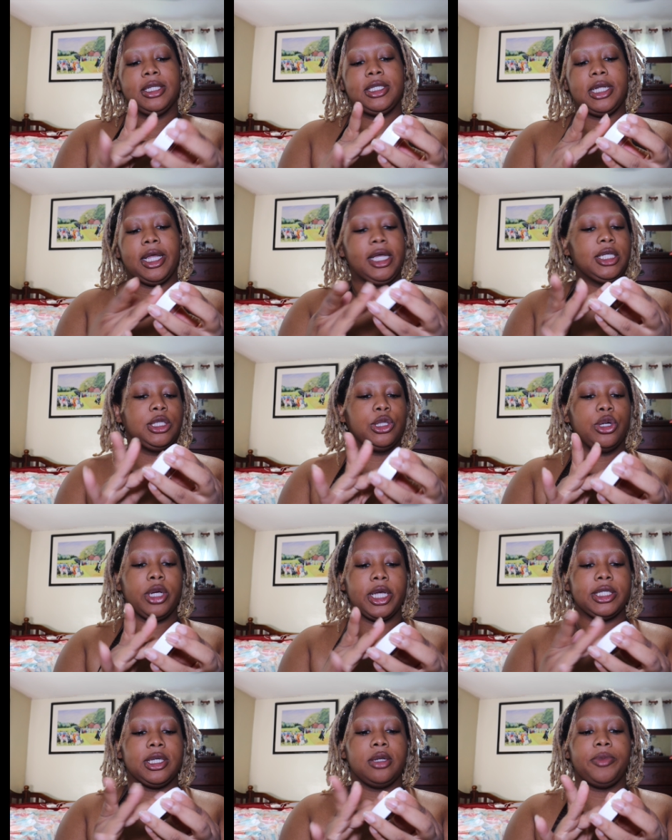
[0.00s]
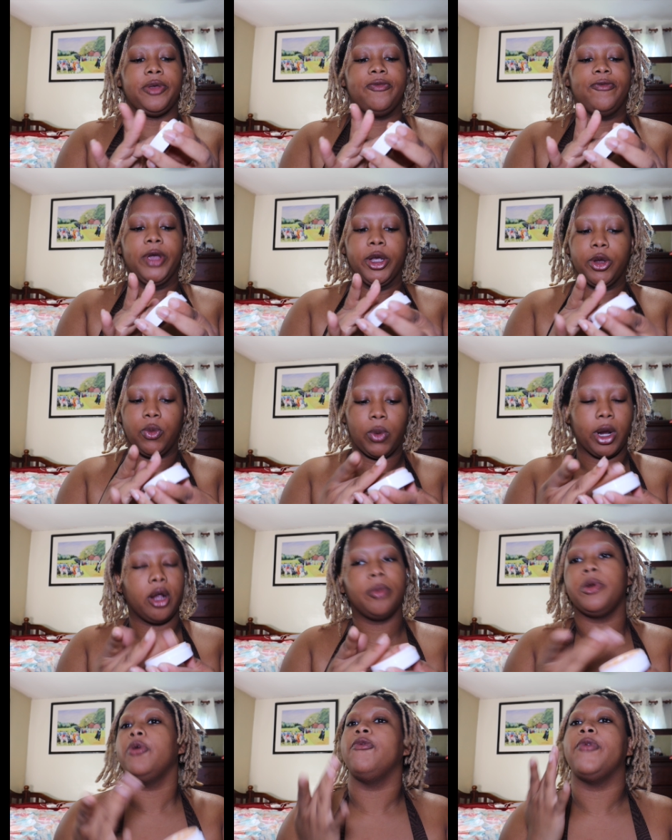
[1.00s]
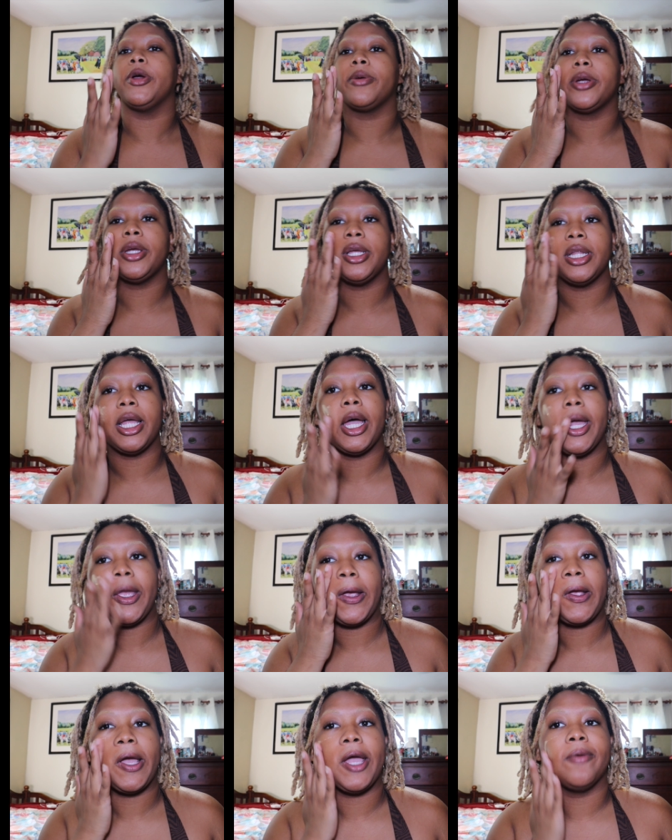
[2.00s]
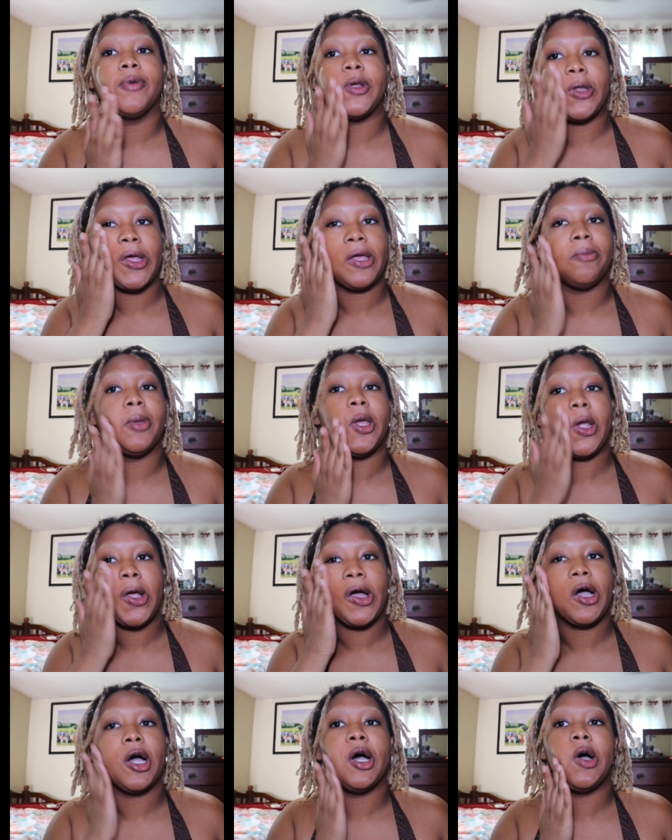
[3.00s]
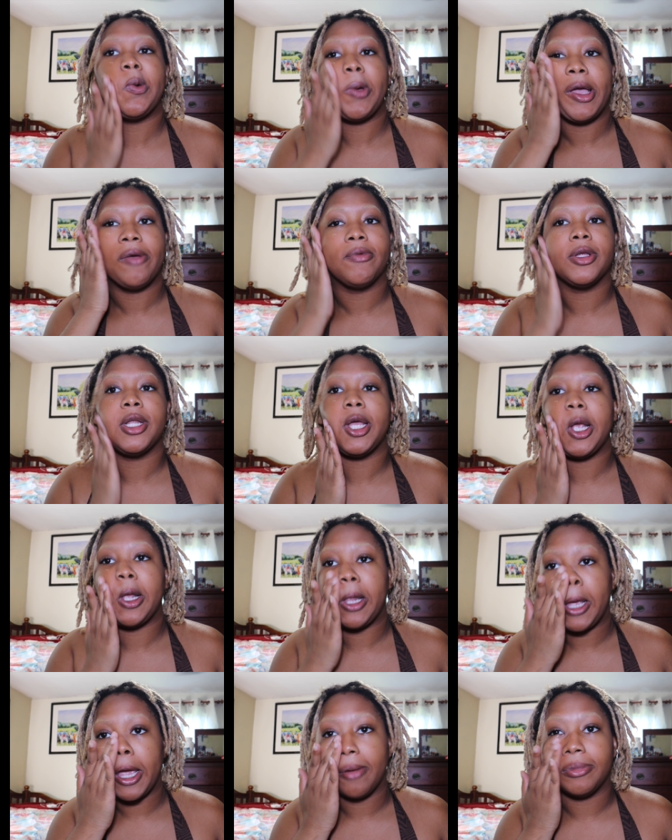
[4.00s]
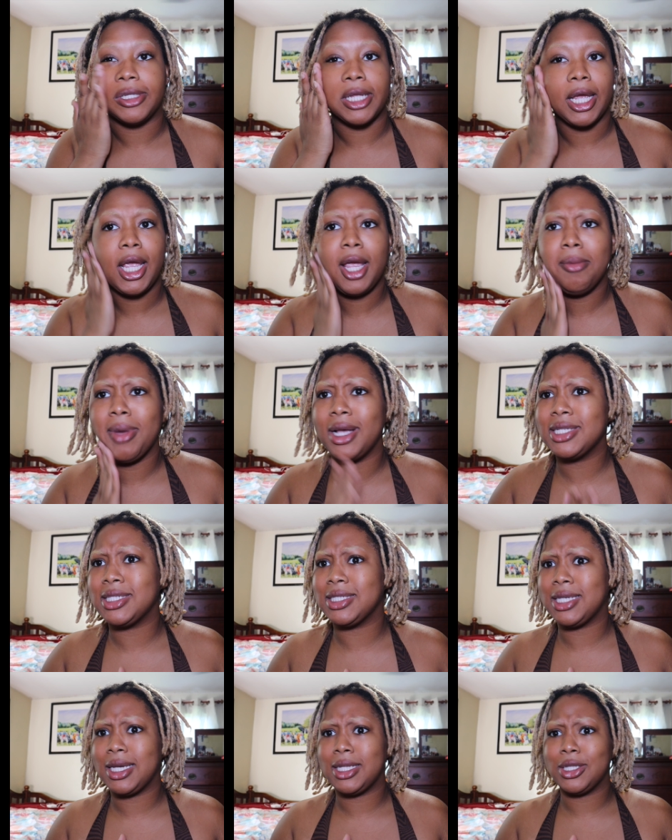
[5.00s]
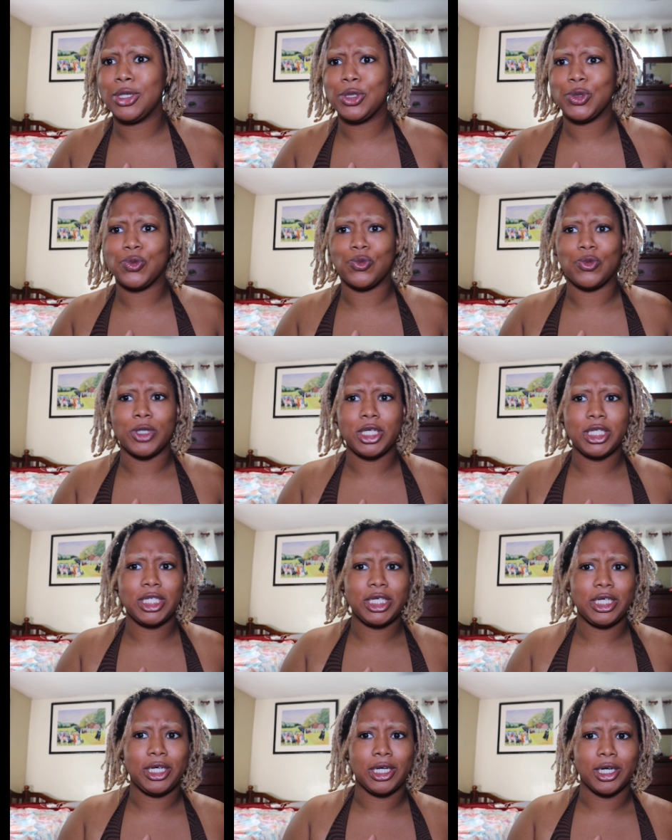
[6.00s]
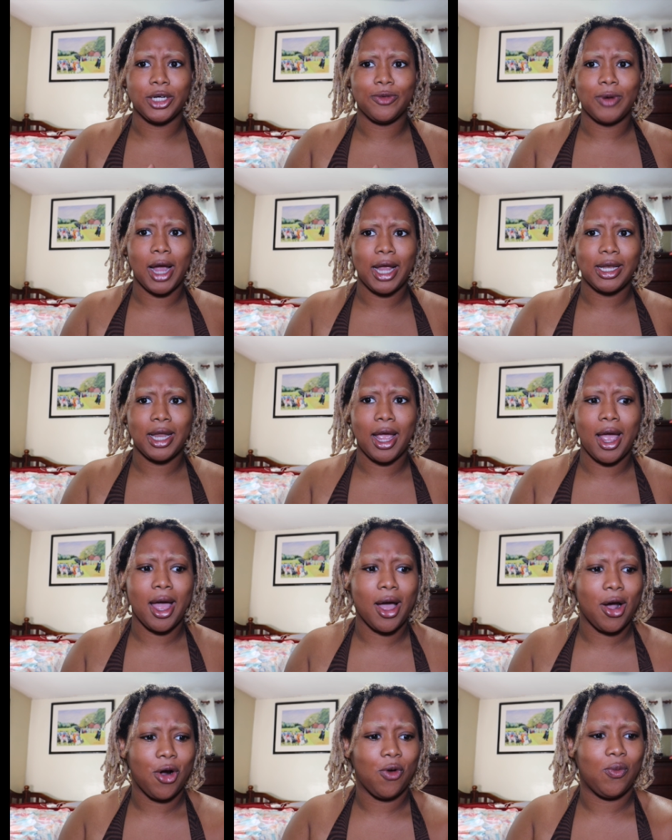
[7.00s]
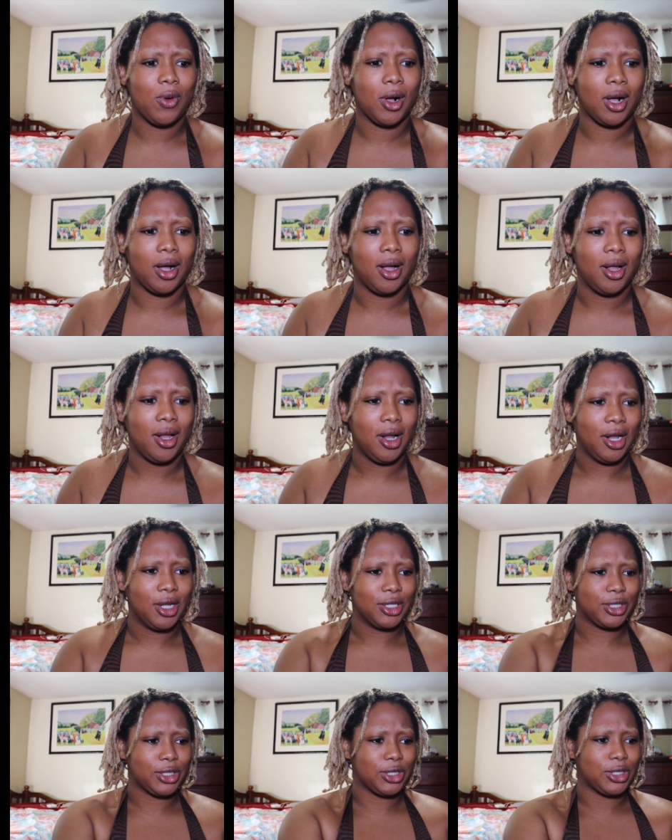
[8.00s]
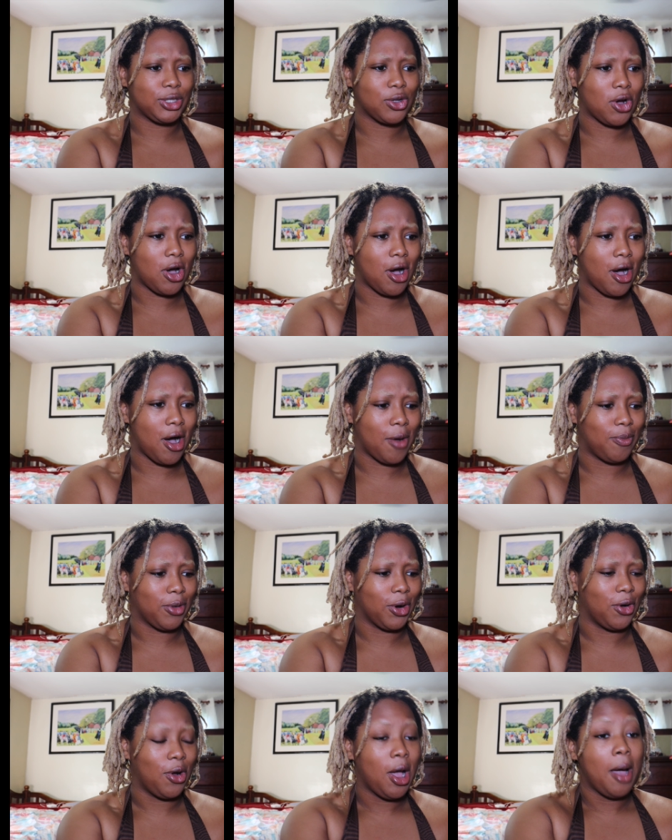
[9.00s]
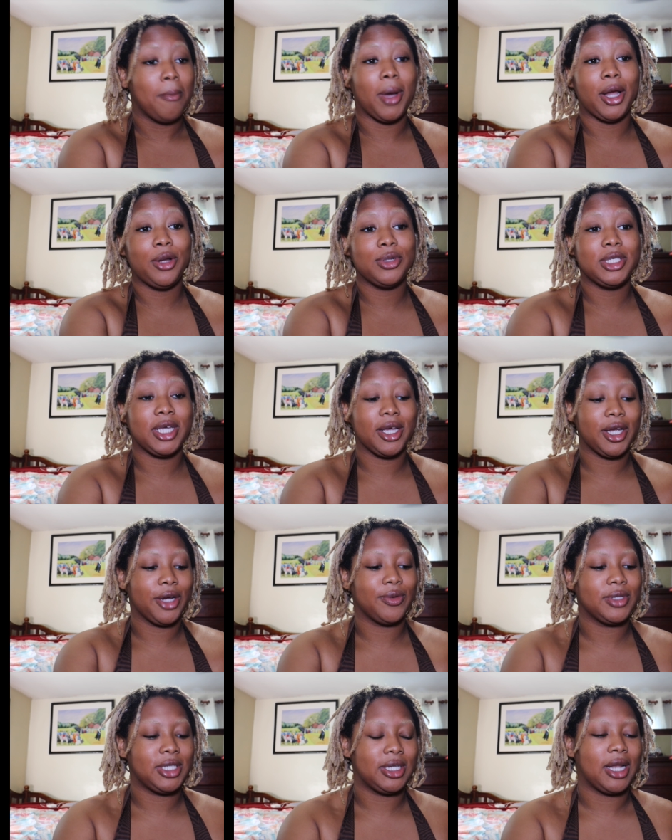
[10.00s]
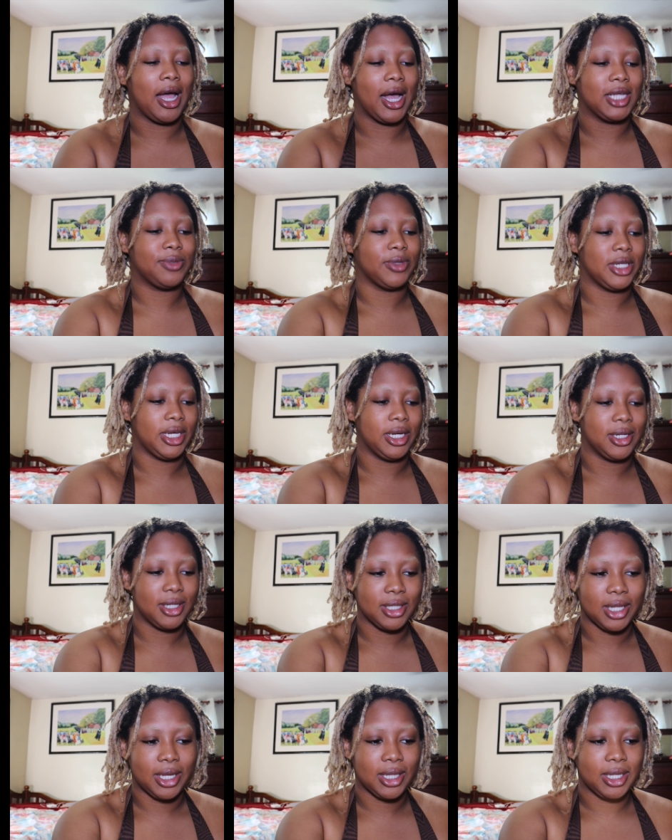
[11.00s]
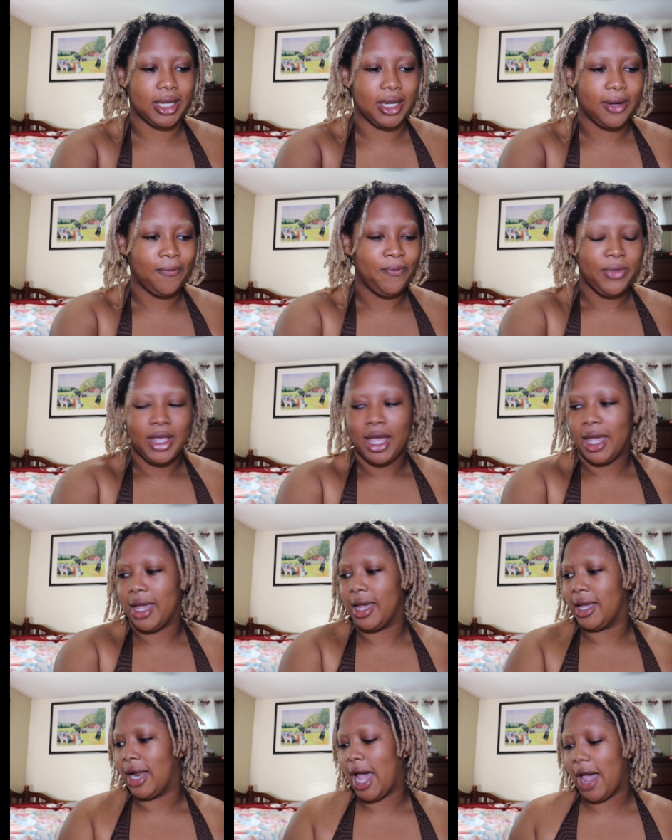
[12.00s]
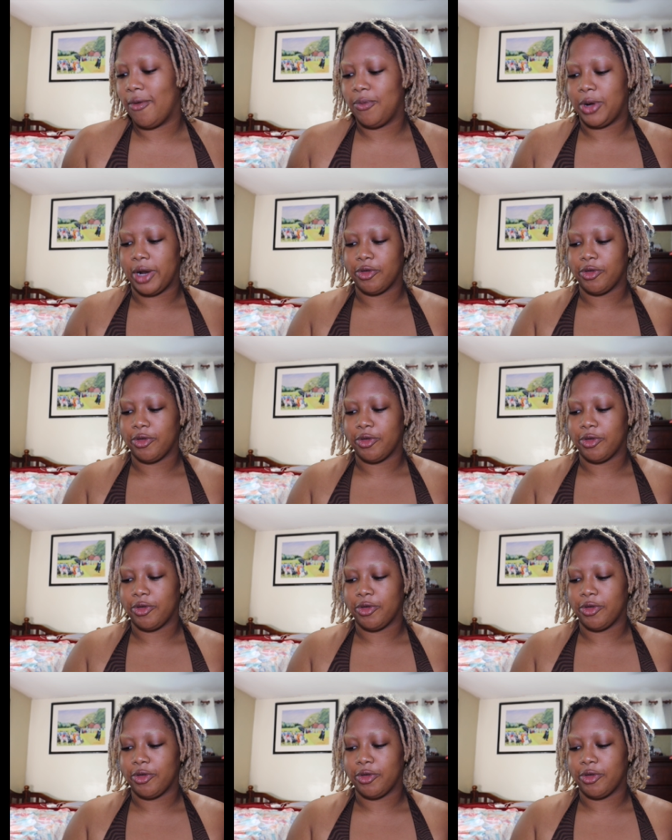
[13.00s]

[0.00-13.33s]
today's look is gonna be very wearable, very like everyday makeup, everyday glam. Dang, my skin looks really good right now, but stop, bro. My new skincare routine has been eating lately, and I haven't put